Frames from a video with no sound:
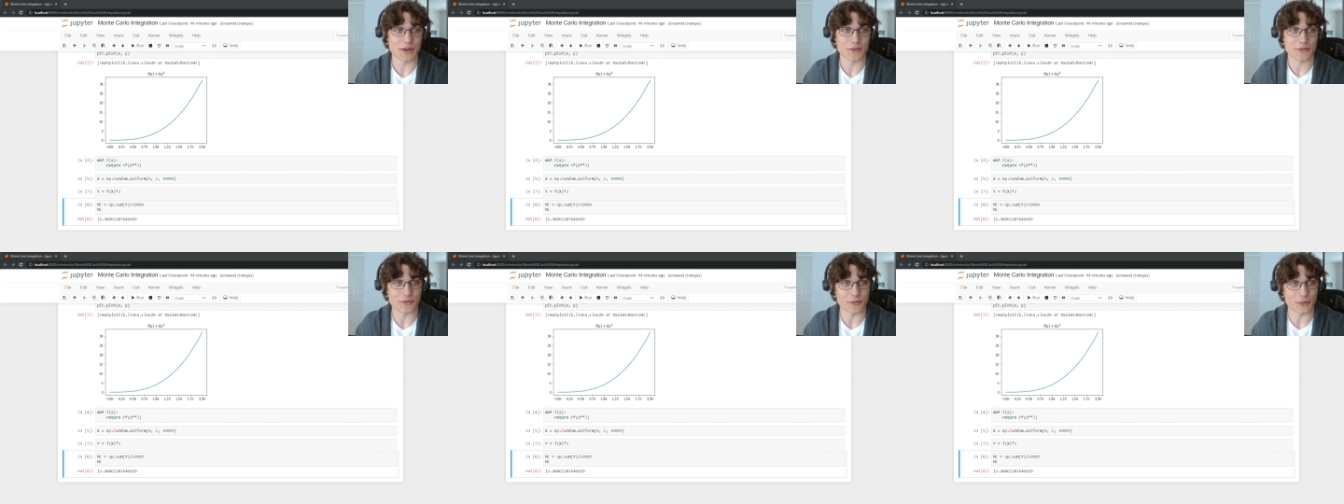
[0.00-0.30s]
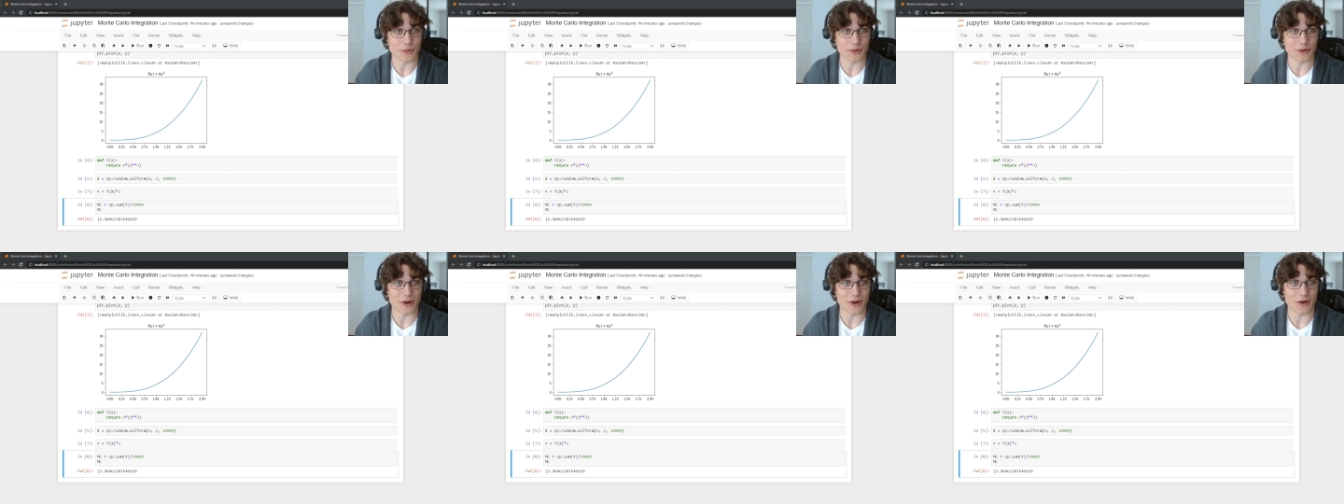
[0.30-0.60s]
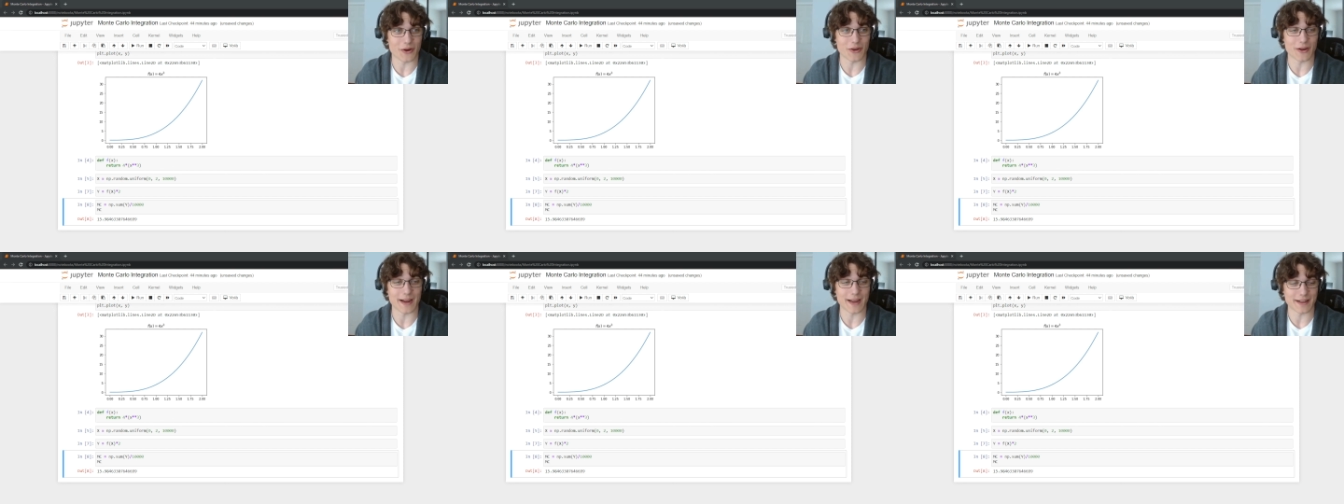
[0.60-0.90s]
for
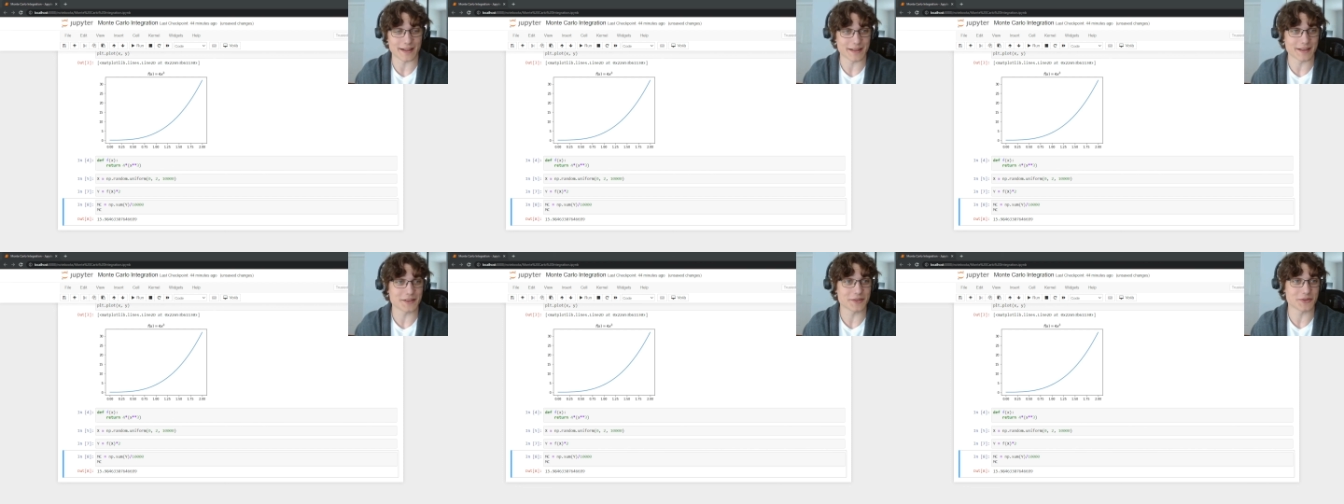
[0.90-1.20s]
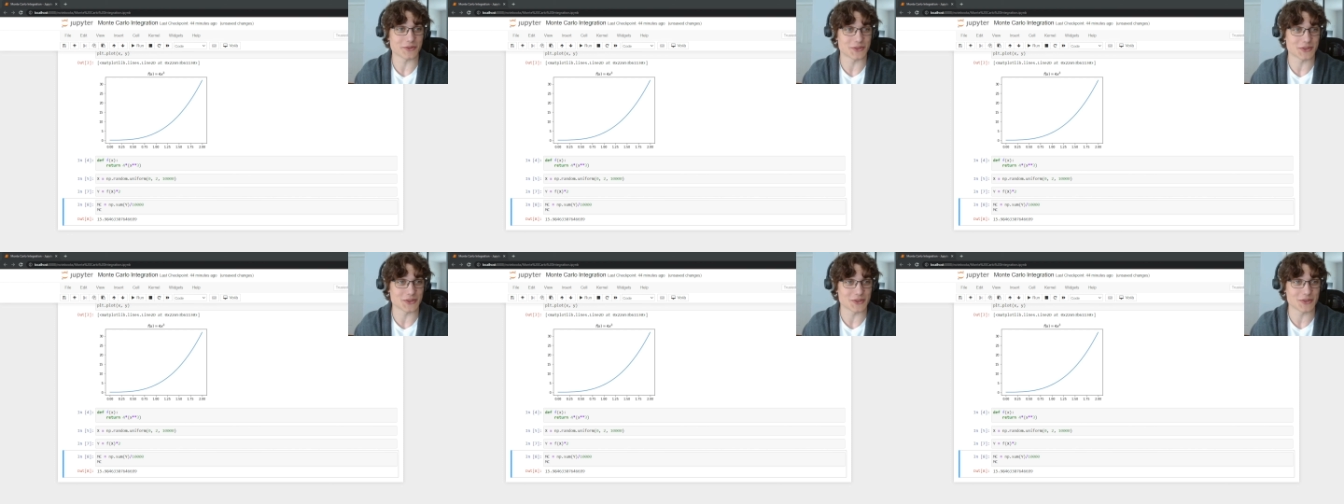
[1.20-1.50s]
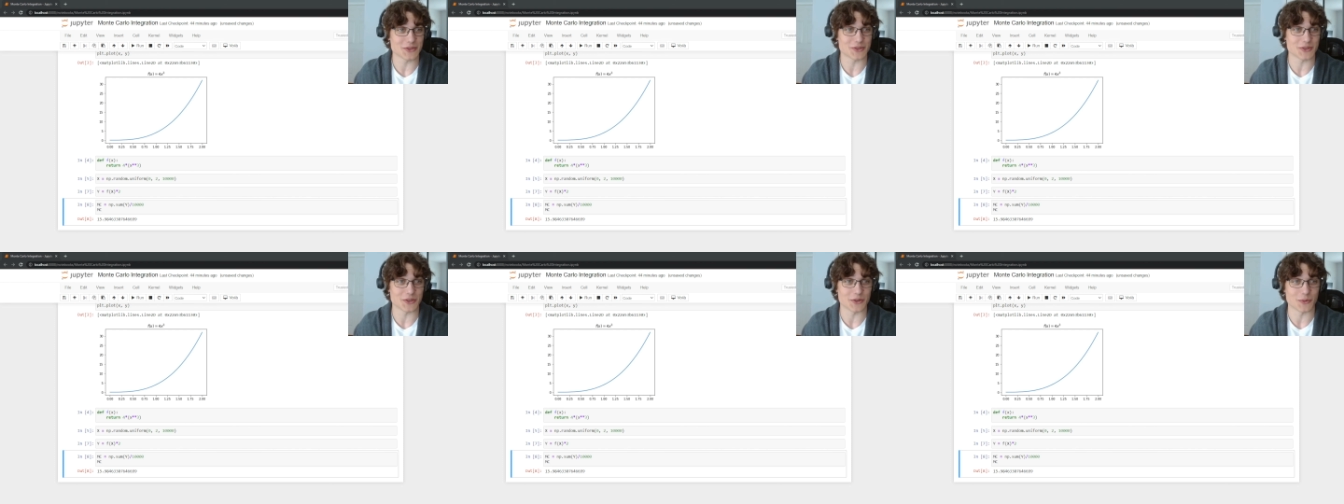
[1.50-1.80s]
our analytical
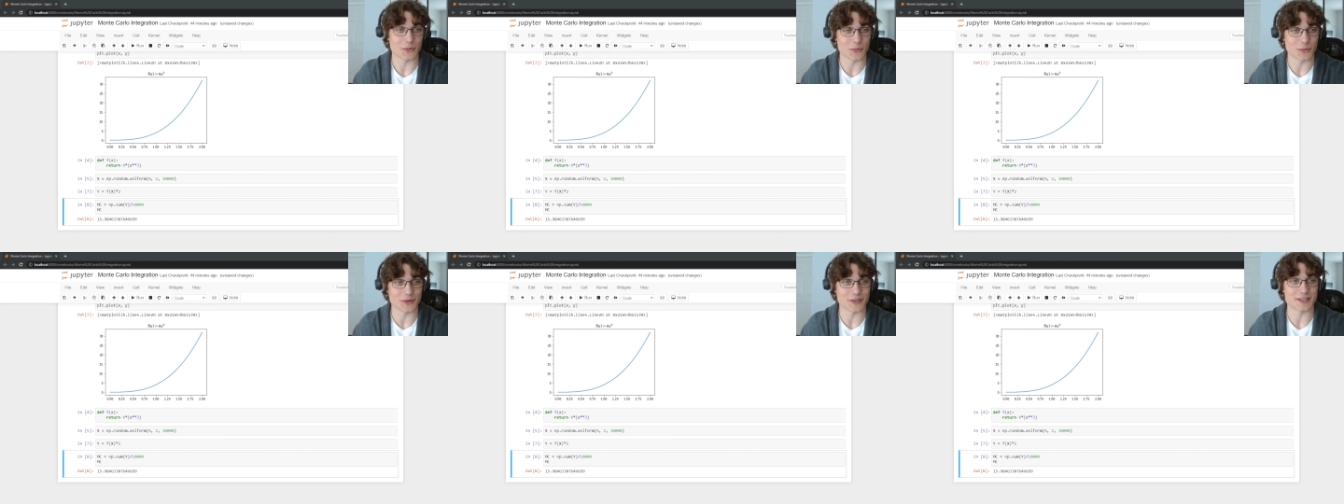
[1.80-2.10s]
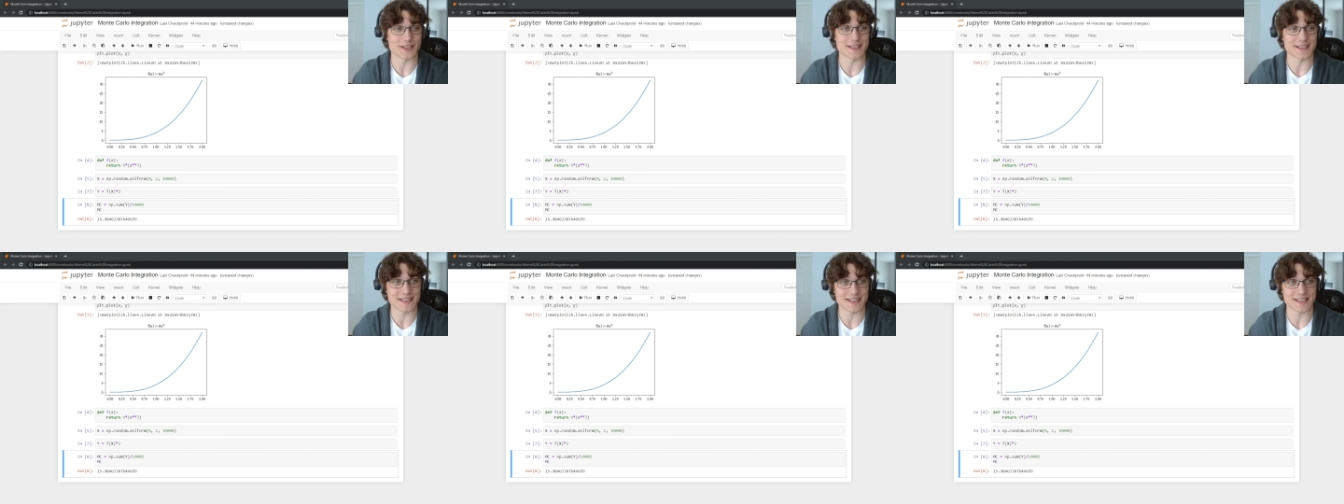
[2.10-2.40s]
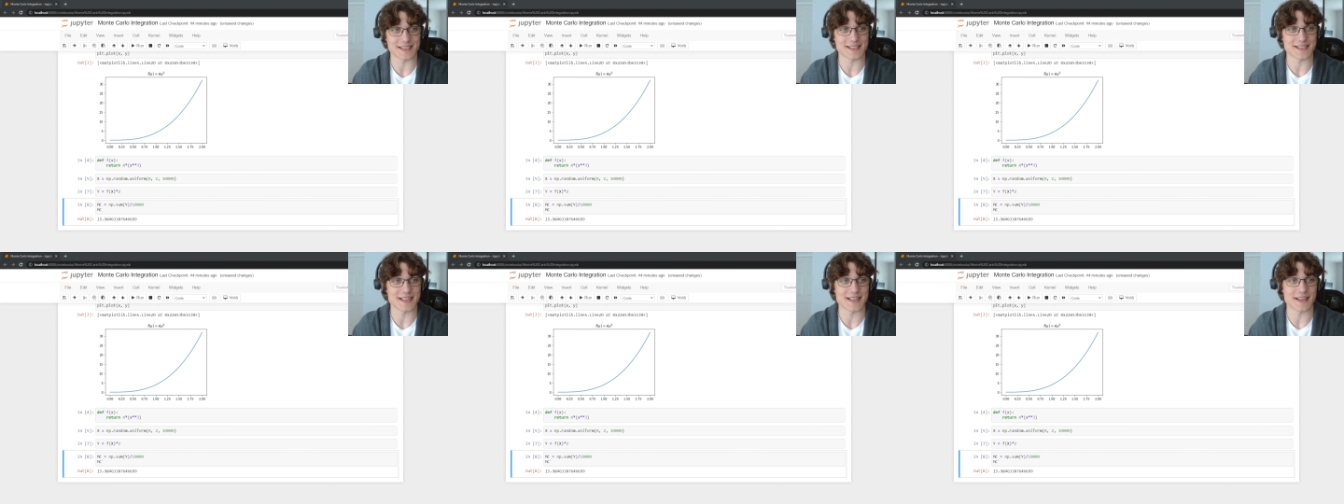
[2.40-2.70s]
solution, which is
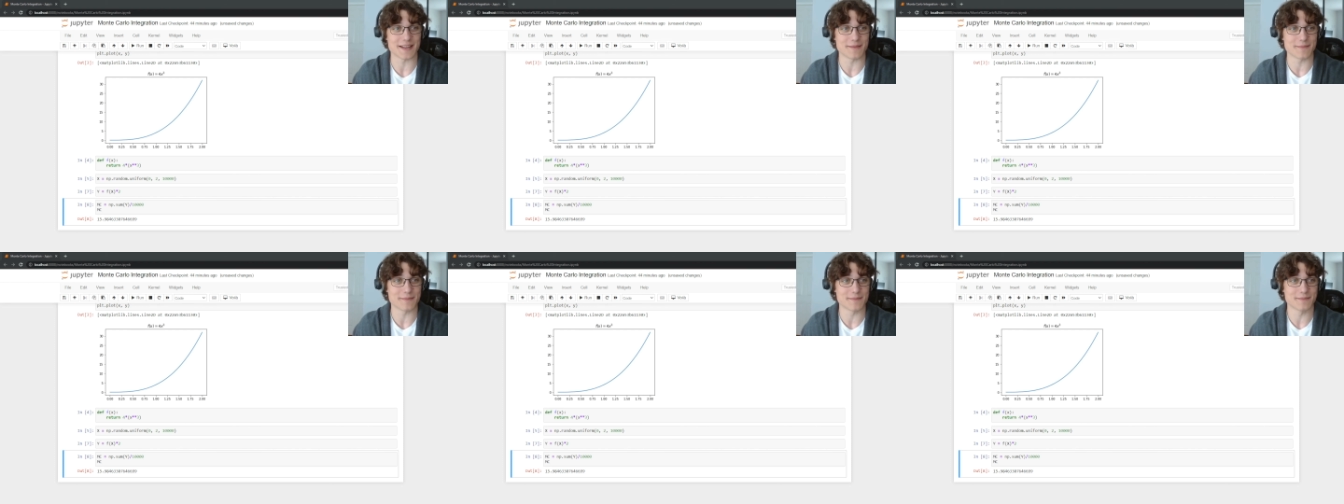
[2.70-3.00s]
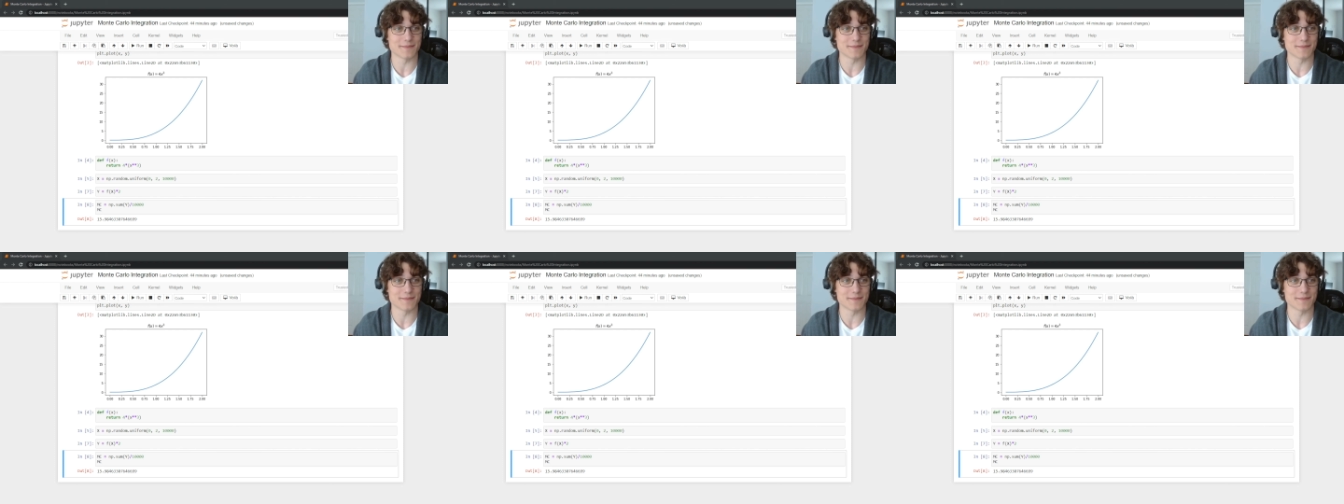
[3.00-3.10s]
16.